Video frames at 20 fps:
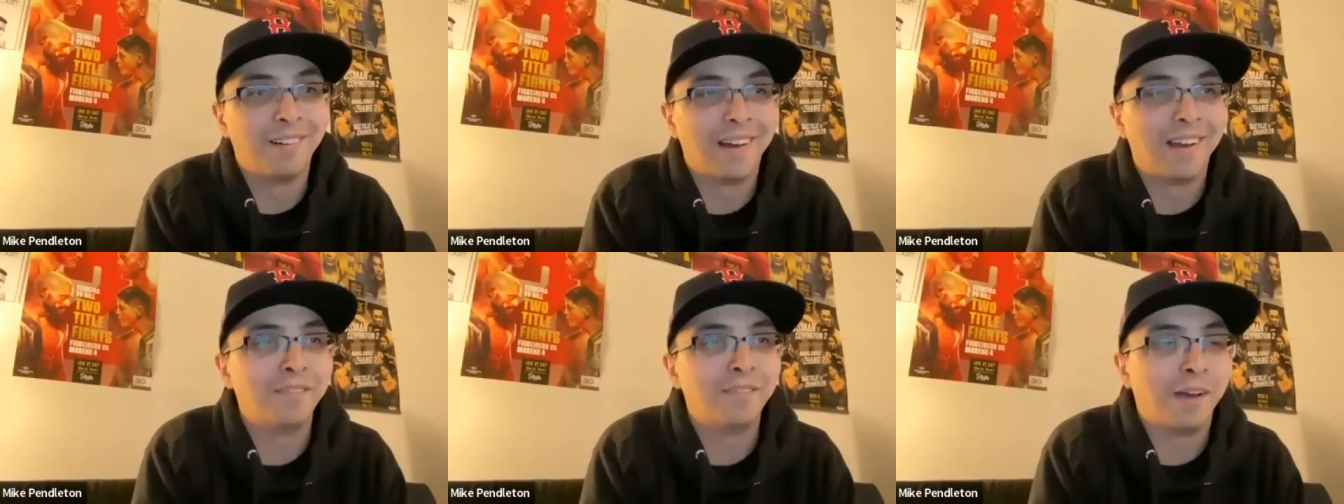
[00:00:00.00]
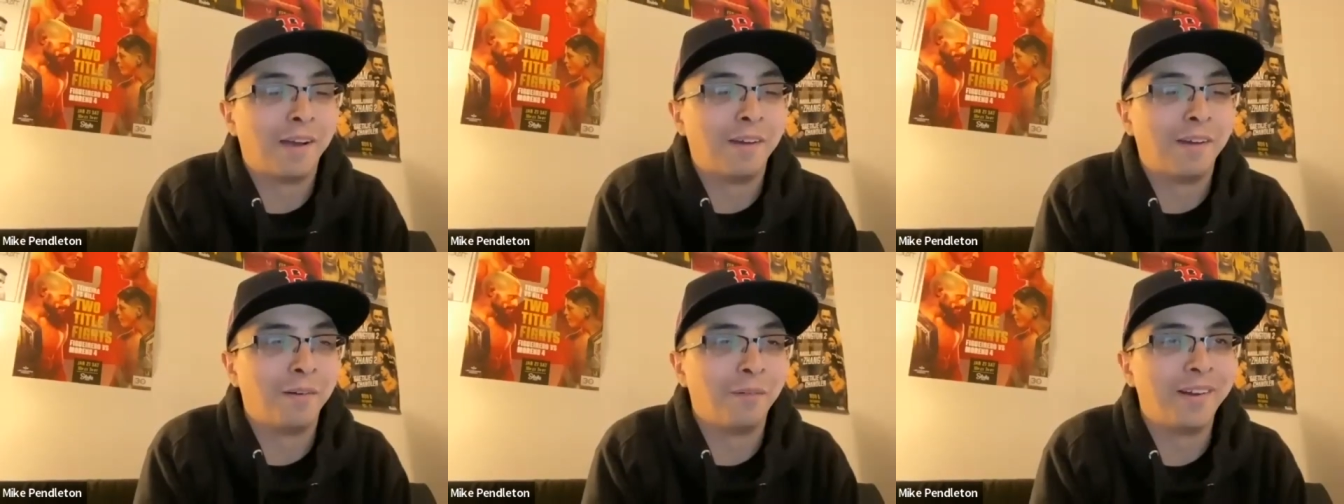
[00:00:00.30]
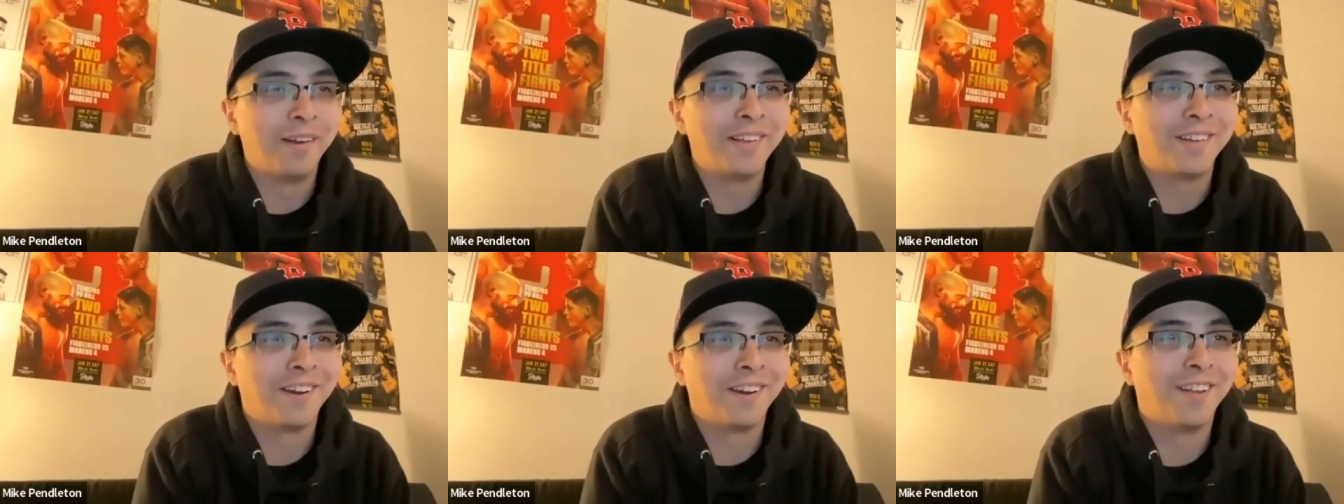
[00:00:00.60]
I I
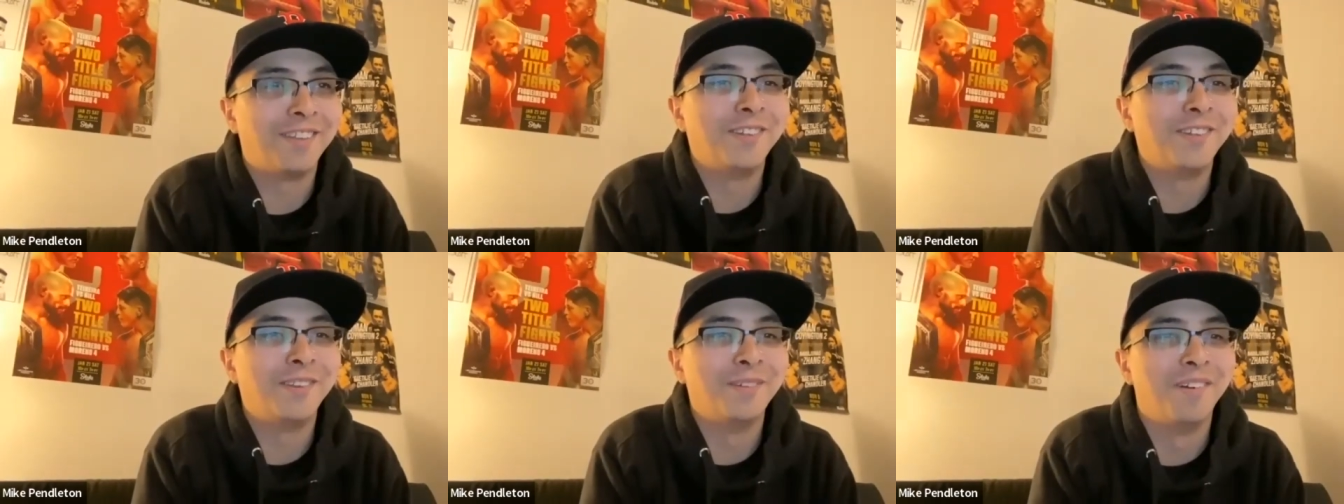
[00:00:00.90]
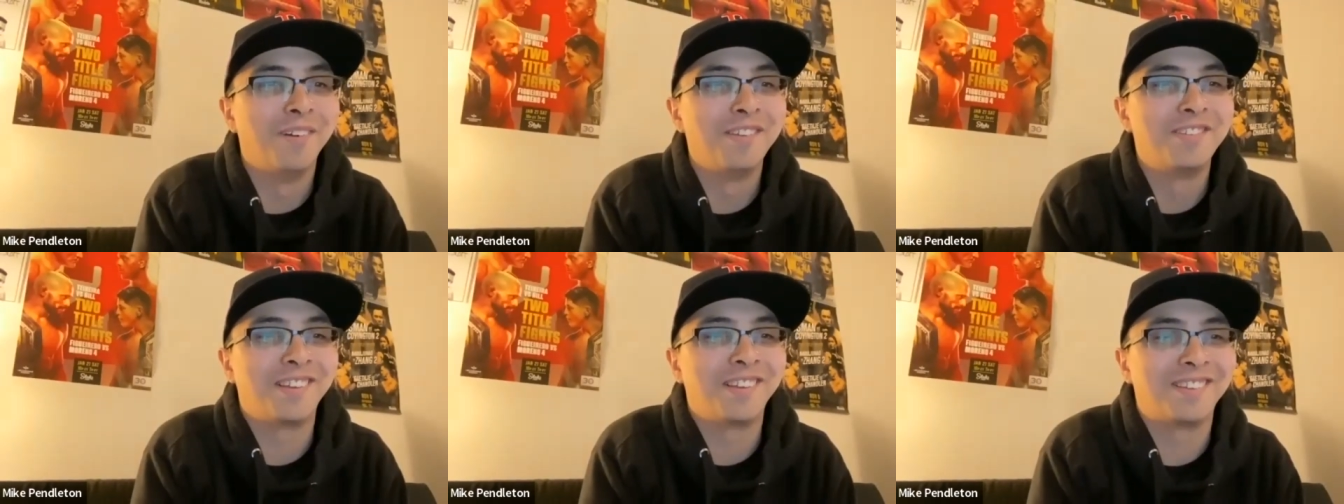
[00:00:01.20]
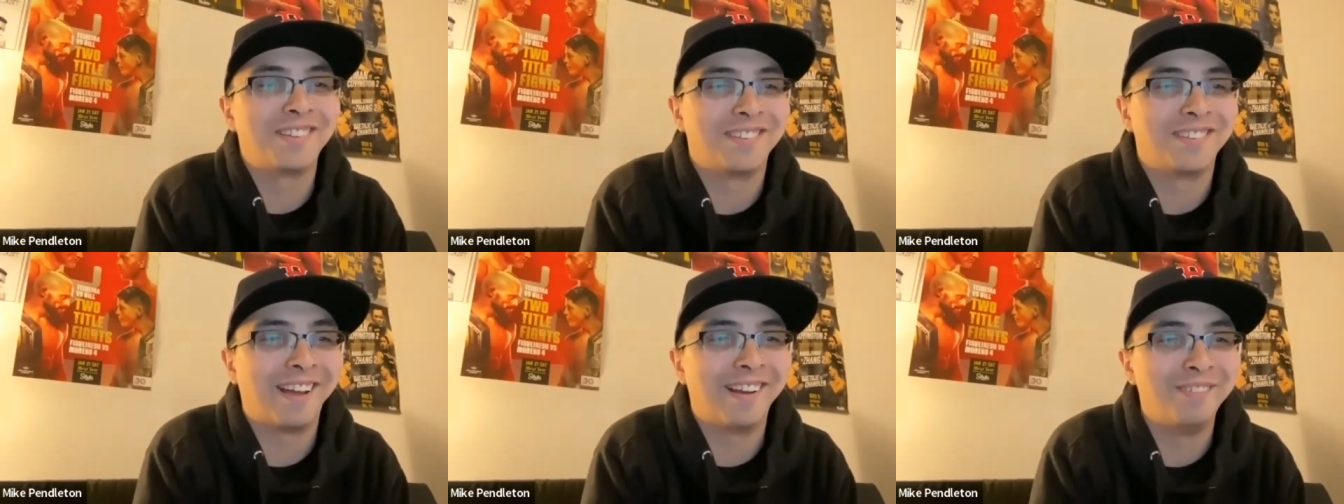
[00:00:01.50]
already called you the most
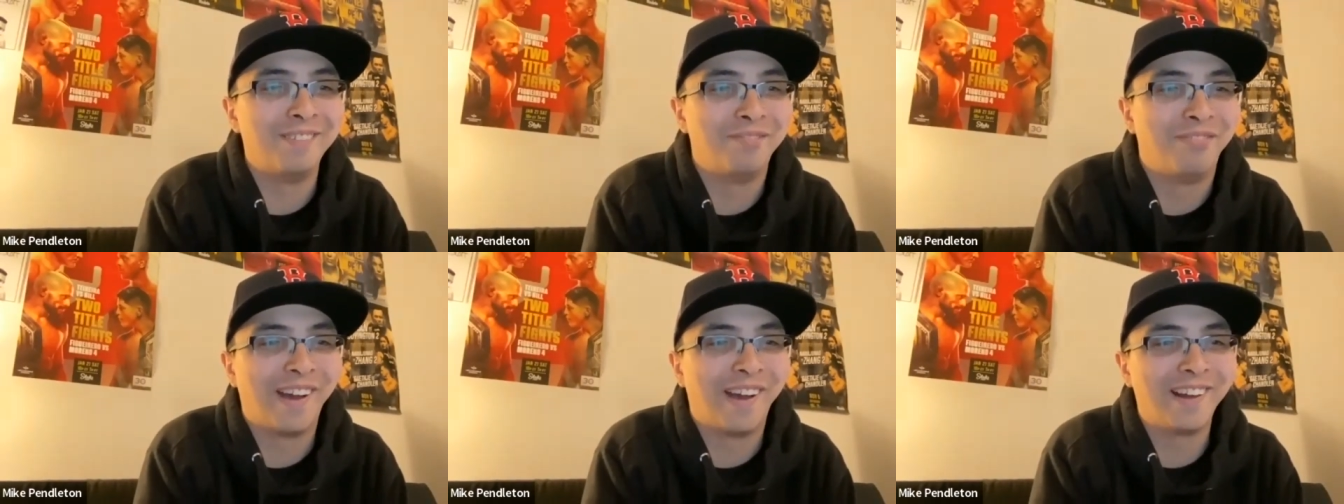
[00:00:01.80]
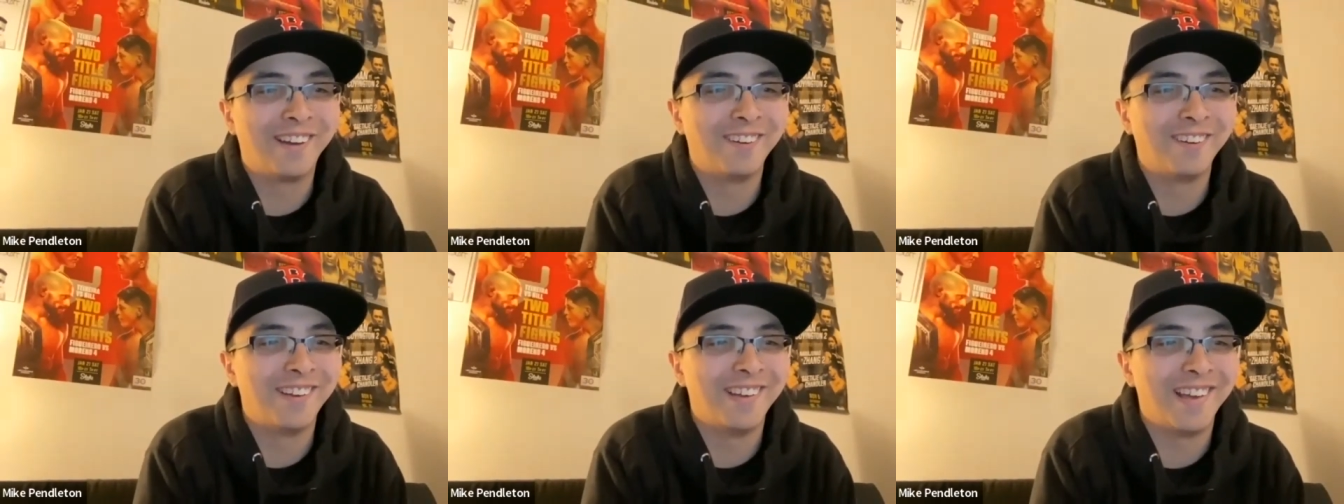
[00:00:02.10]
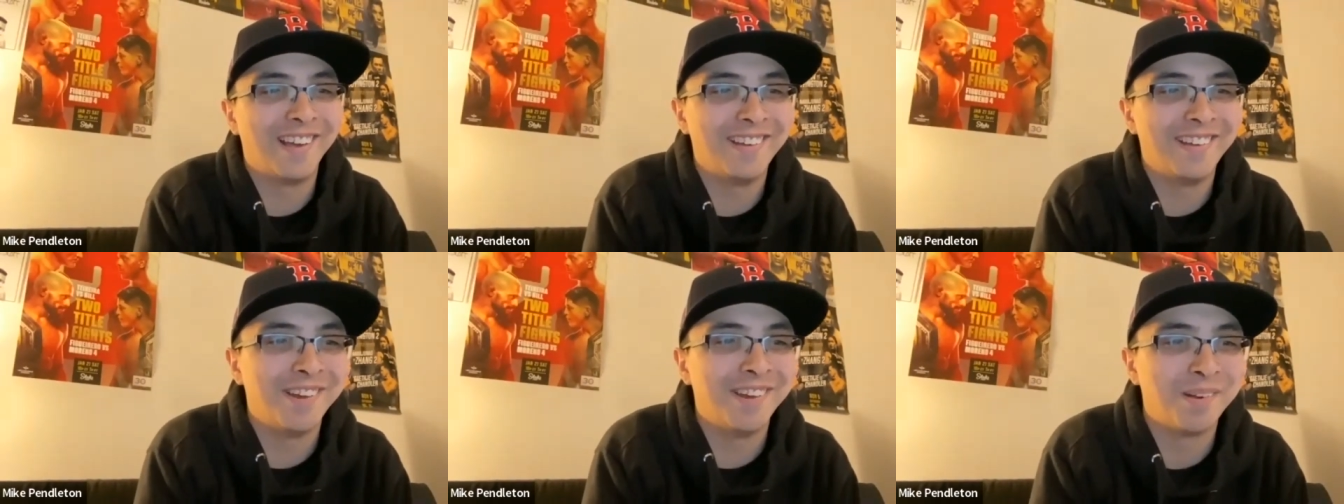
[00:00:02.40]
exciting fighter
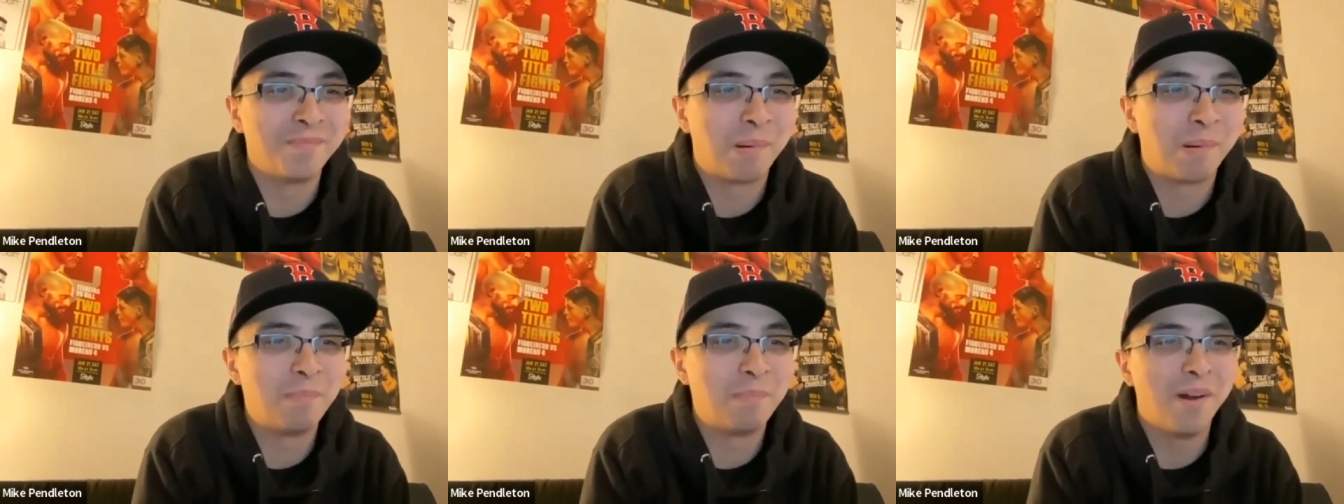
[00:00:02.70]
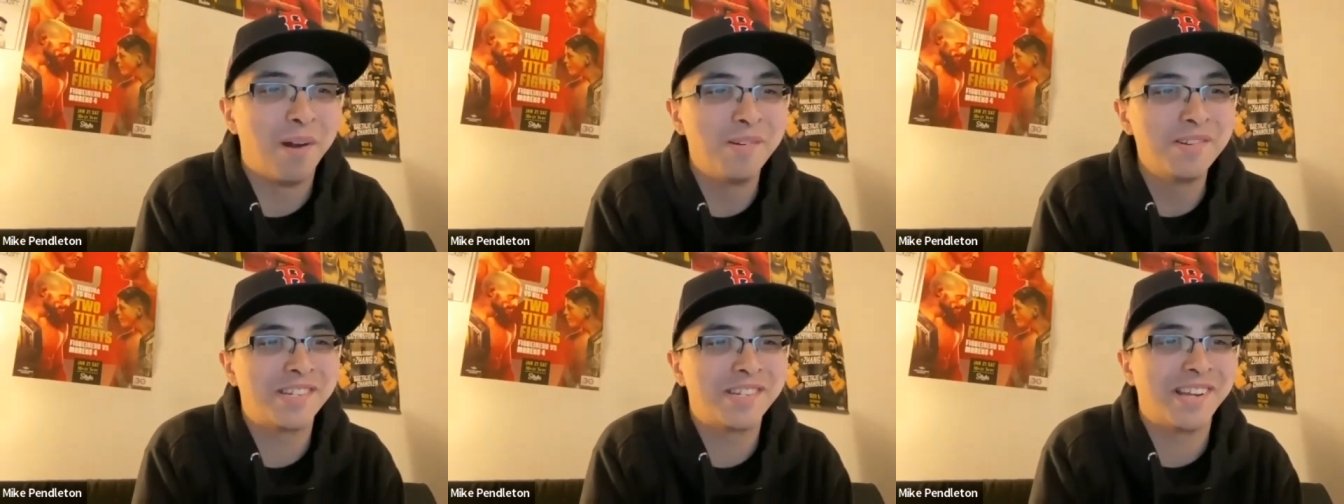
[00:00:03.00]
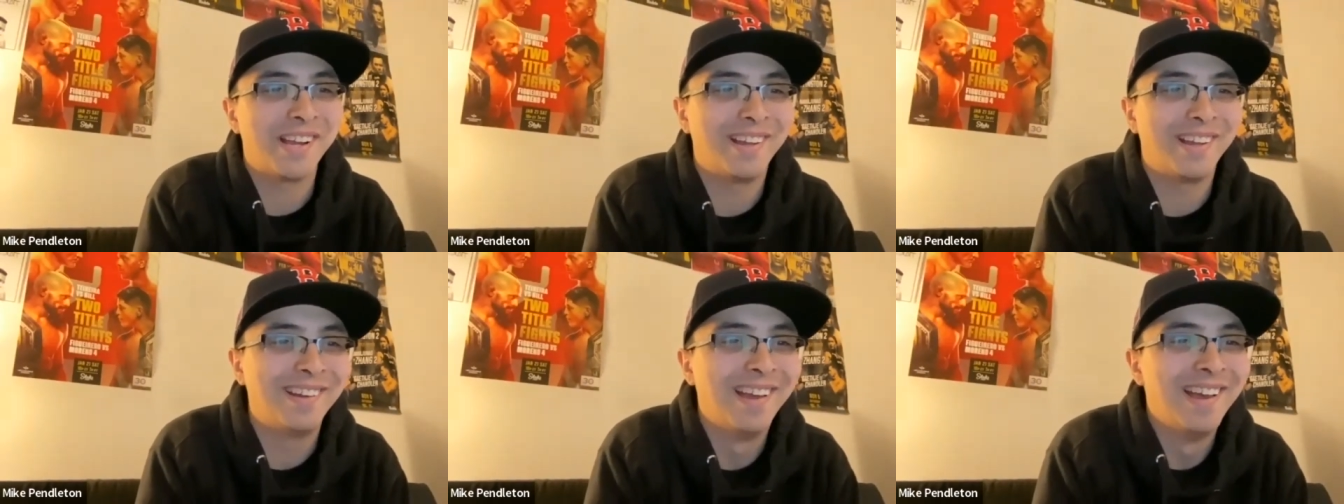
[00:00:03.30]
in your
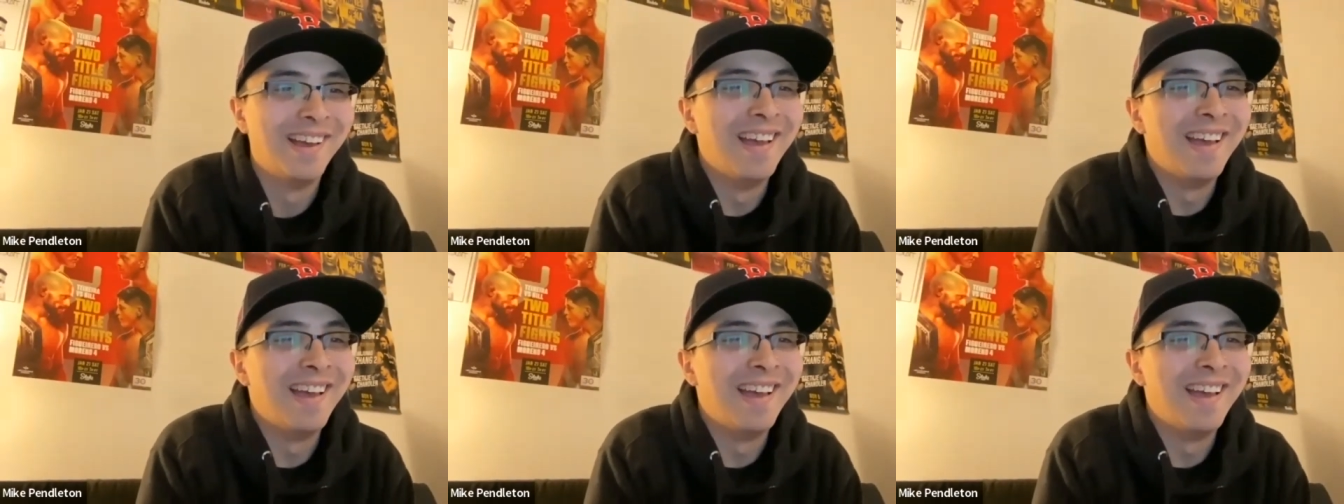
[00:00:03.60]
promotion.